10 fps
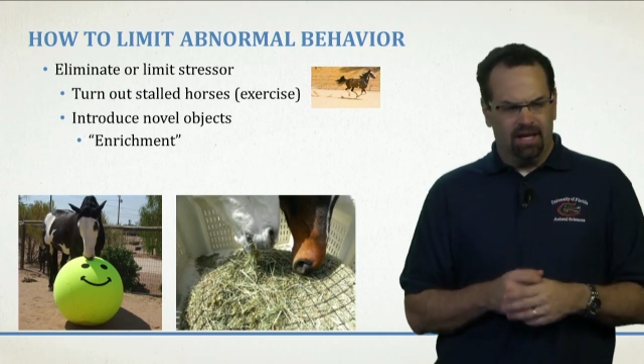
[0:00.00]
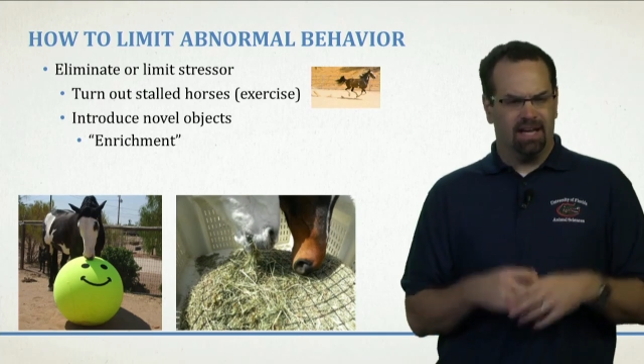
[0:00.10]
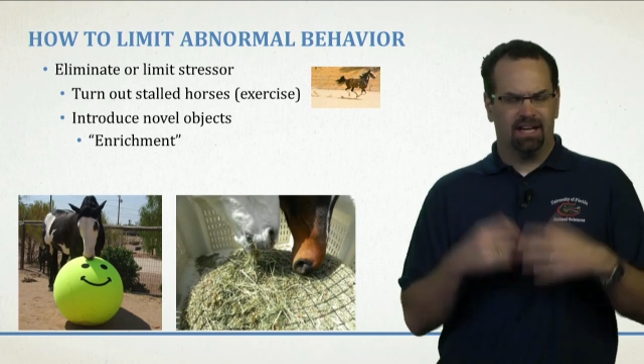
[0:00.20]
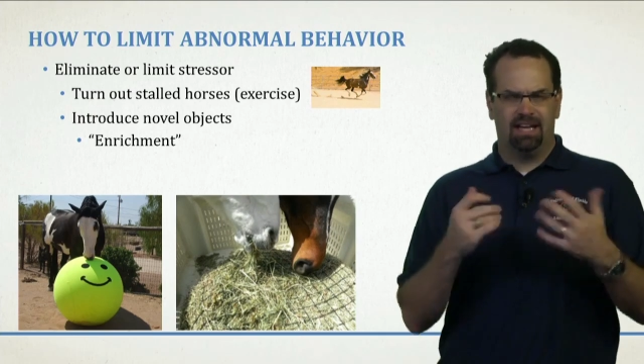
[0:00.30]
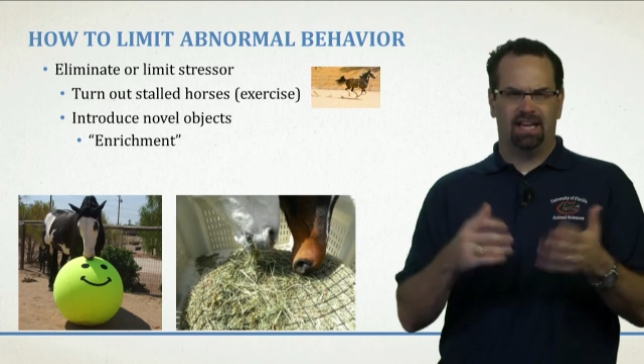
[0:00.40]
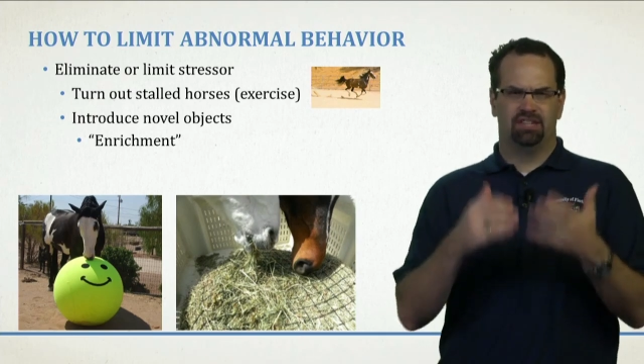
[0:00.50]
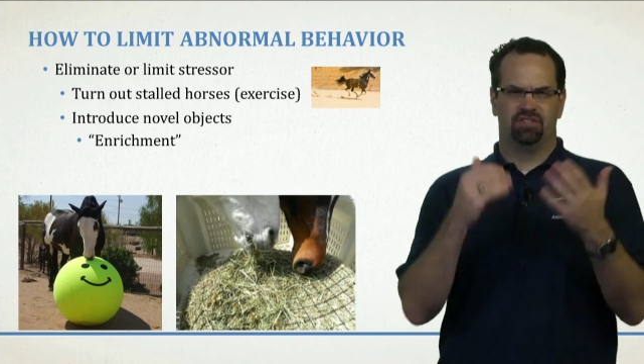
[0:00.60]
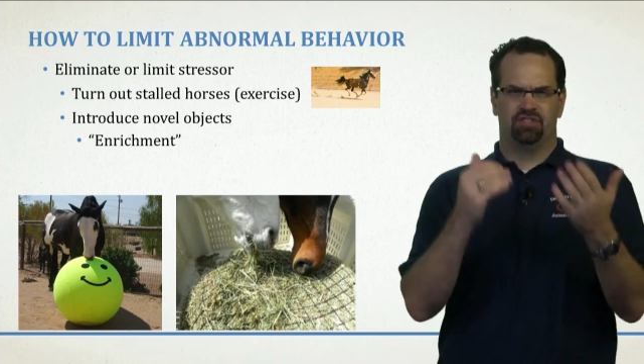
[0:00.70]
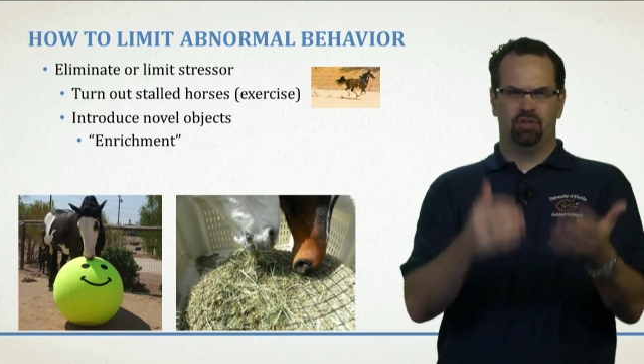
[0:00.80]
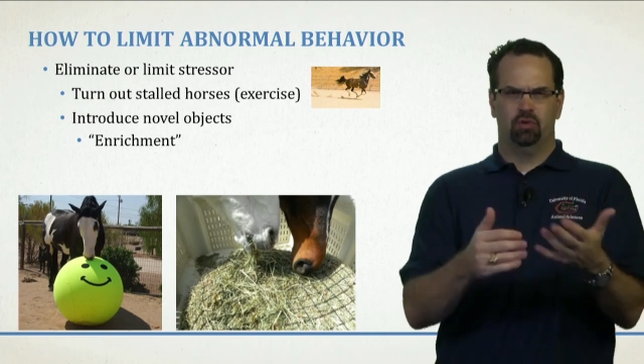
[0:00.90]
And again,
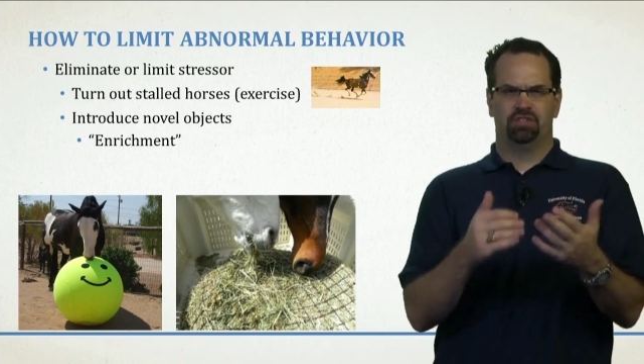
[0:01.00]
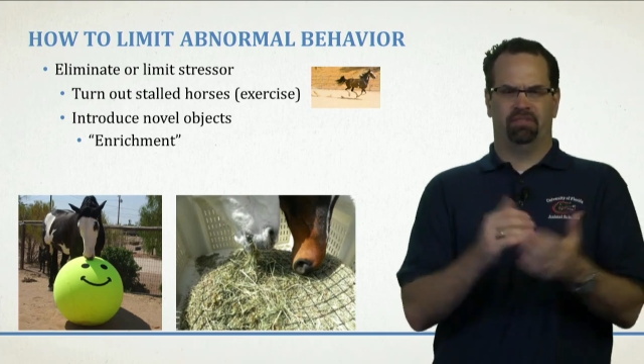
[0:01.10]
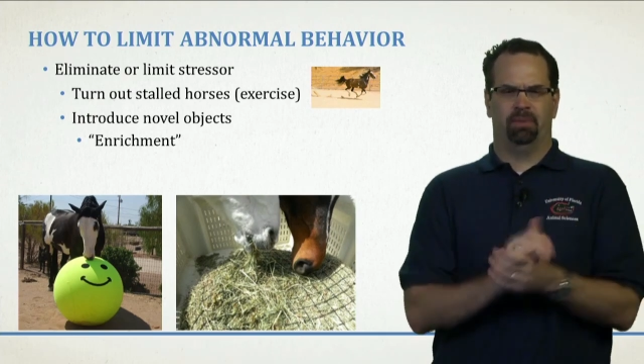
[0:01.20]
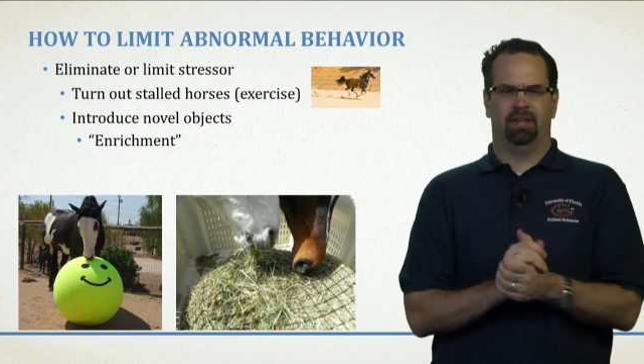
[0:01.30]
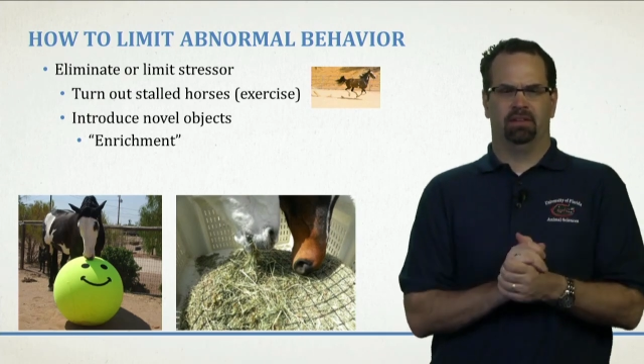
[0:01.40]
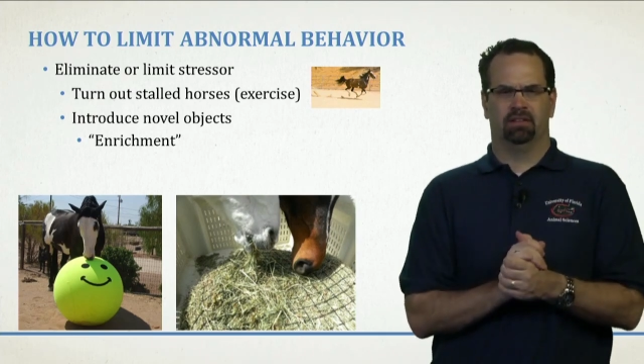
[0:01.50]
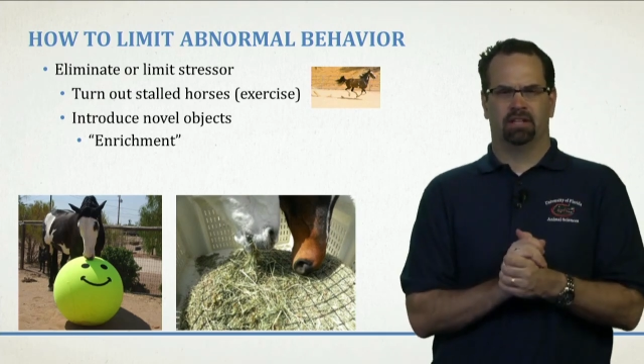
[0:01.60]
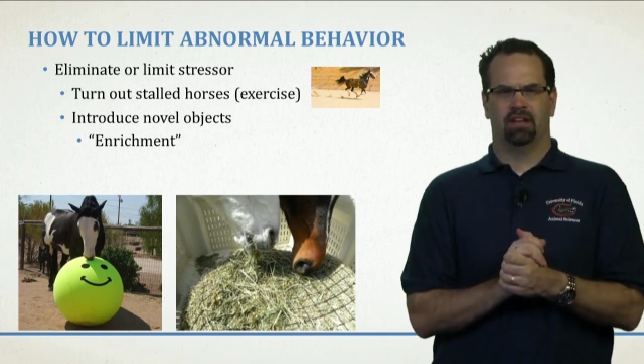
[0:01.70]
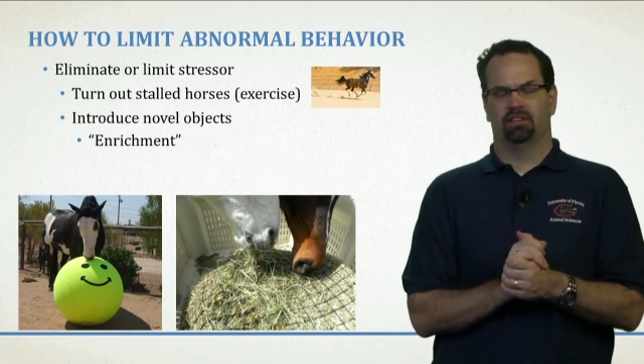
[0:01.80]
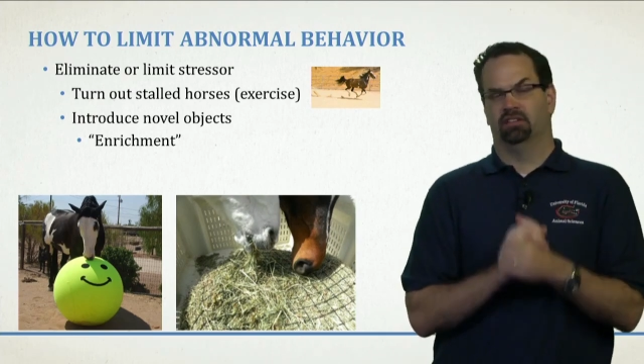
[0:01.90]
zoos have been
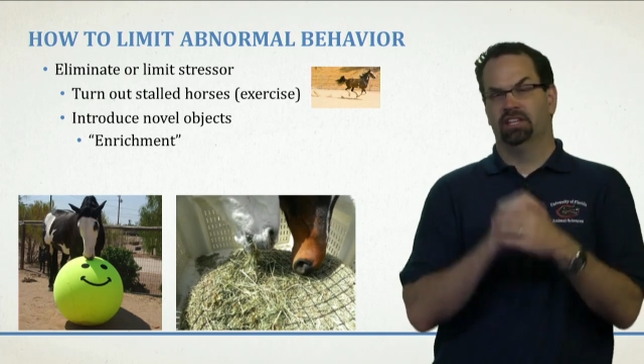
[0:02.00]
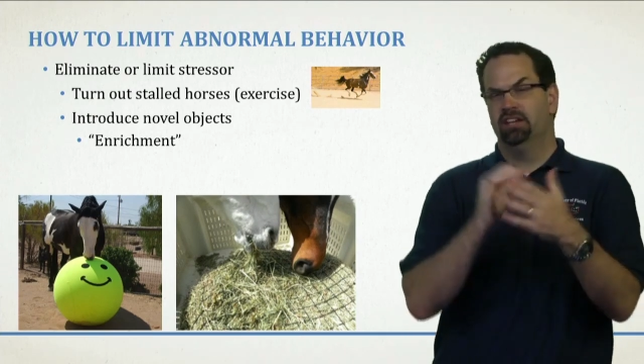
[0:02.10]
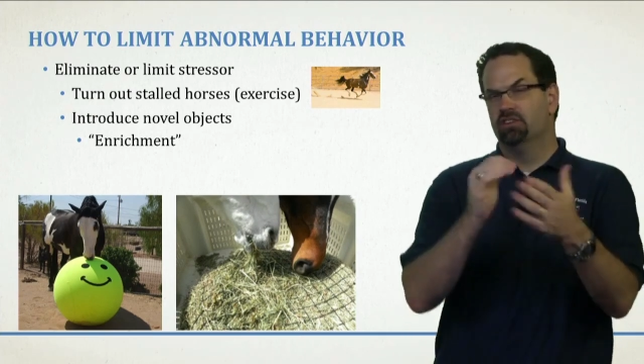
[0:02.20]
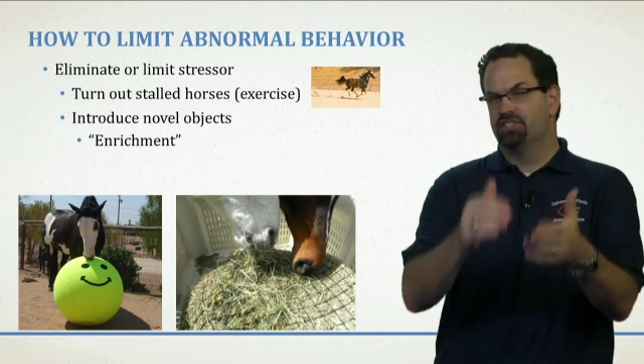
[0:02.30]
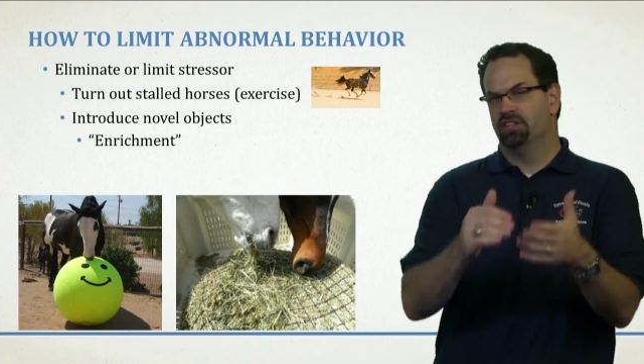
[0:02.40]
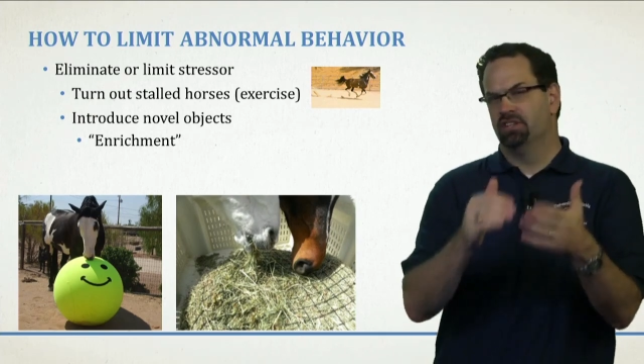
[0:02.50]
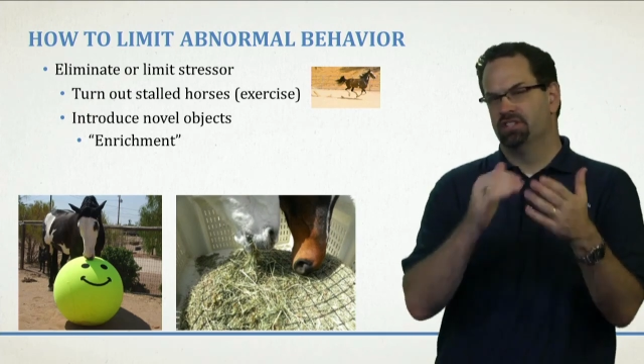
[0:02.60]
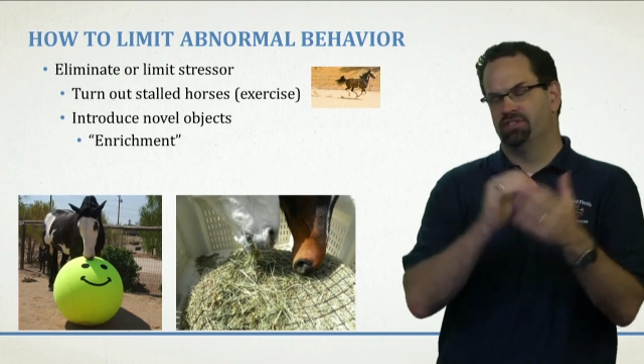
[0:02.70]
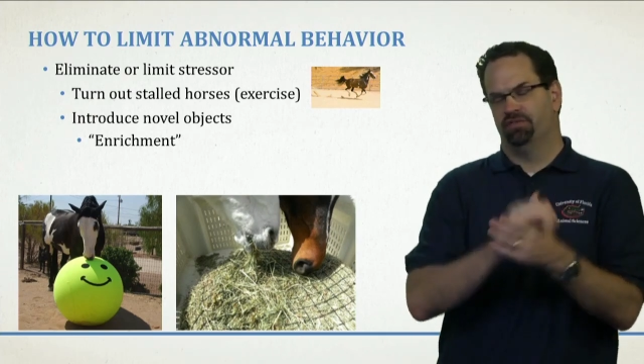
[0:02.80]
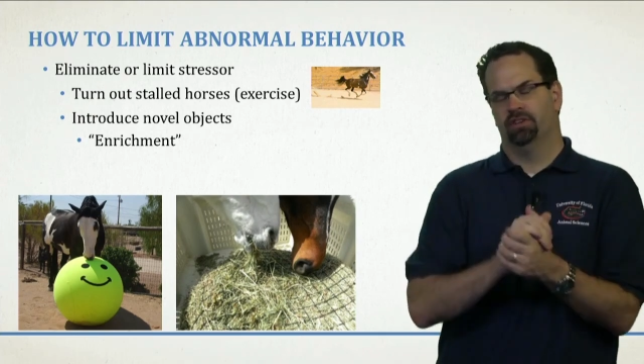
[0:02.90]
kind of the leaders in
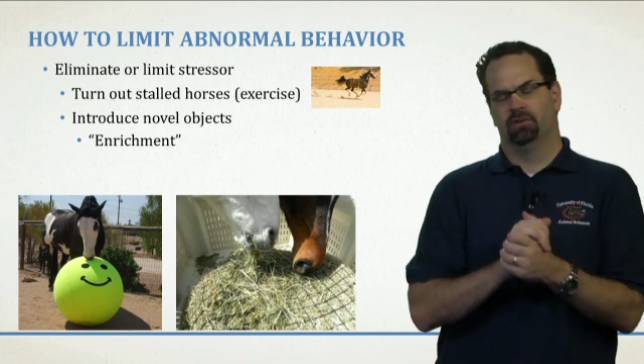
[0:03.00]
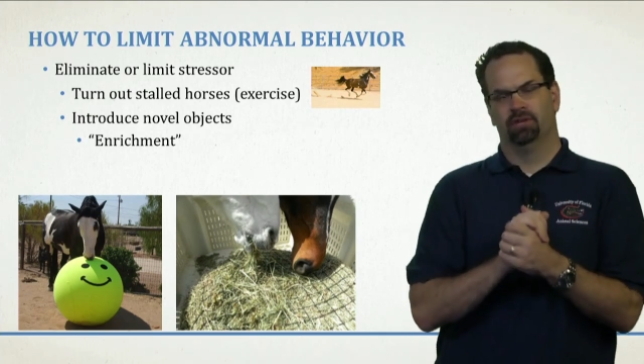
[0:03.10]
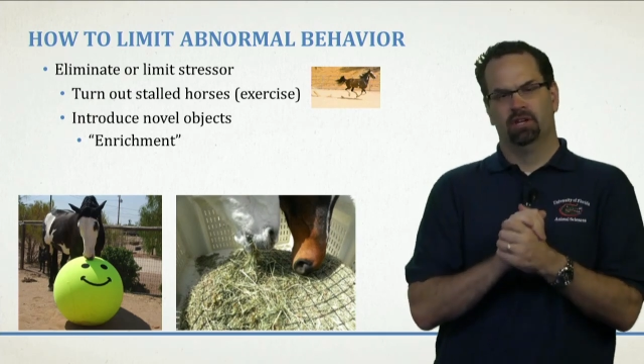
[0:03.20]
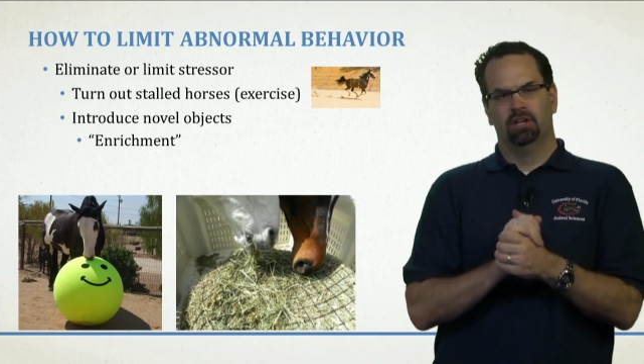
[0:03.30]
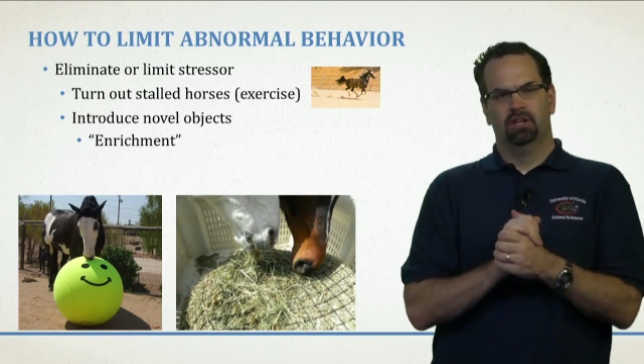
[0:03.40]
this field